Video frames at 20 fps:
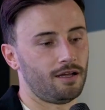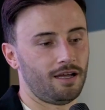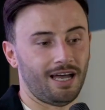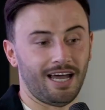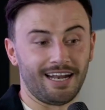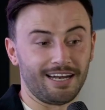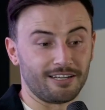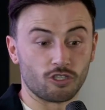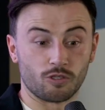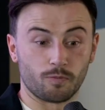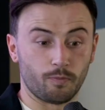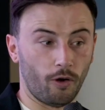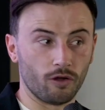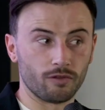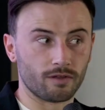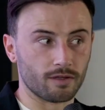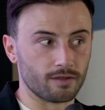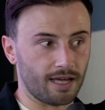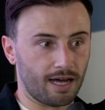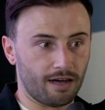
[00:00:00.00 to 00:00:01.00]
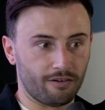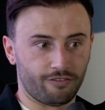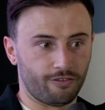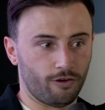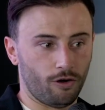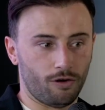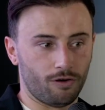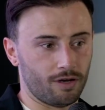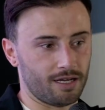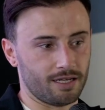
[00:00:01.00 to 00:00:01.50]
And I just pondered that
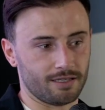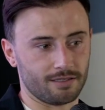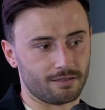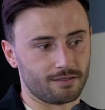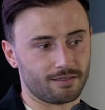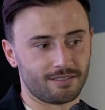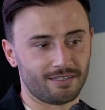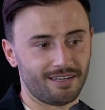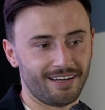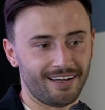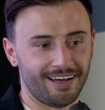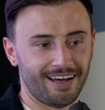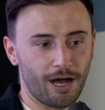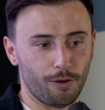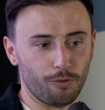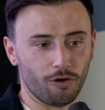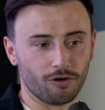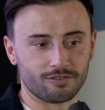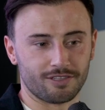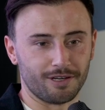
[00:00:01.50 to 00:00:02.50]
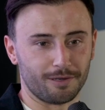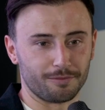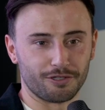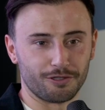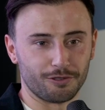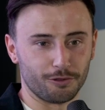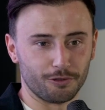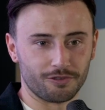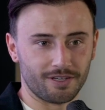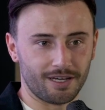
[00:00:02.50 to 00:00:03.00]
thought as I walked up to
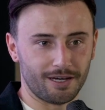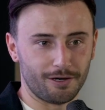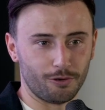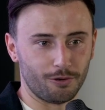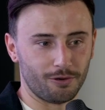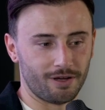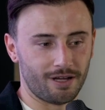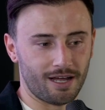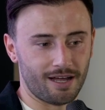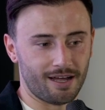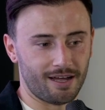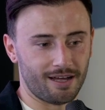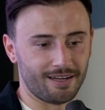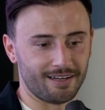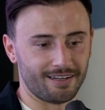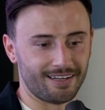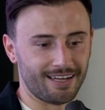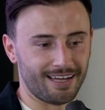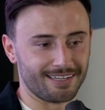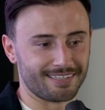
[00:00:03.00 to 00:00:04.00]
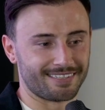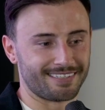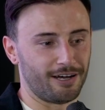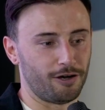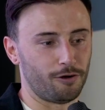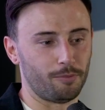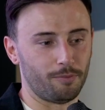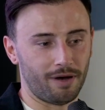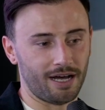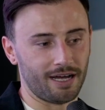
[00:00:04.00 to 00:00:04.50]
the hotel. I sat
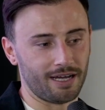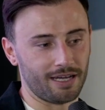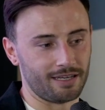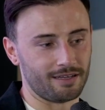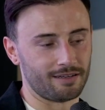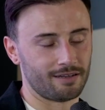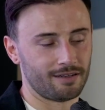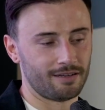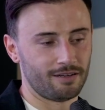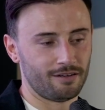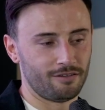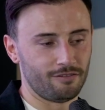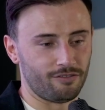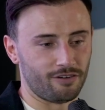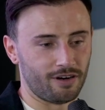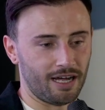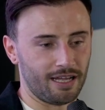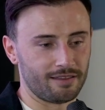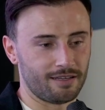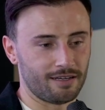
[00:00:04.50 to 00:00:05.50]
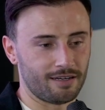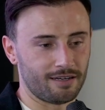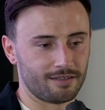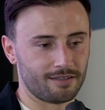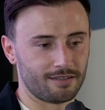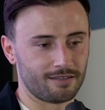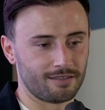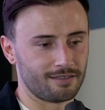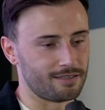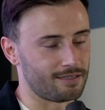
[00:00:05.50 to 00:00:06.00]
on my veranda,
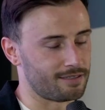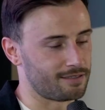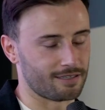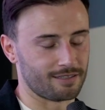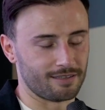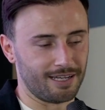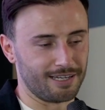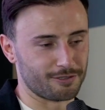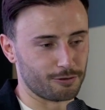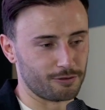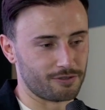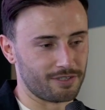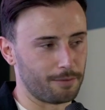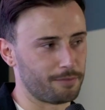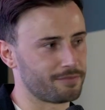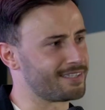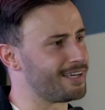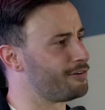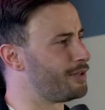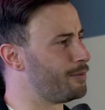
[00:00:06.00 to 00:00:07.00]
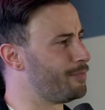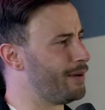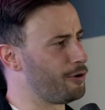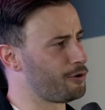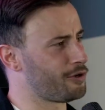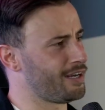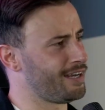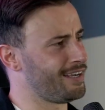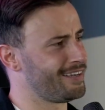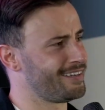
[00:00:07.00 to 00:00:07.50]
that's a Glasgow term, sat on the
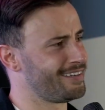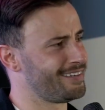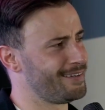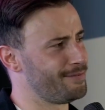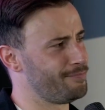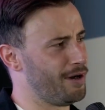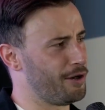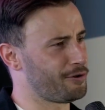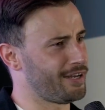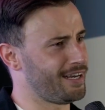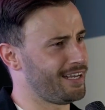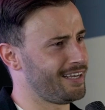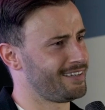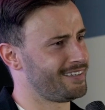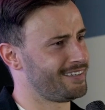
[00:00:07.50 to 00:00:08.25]
balcony. Balcony?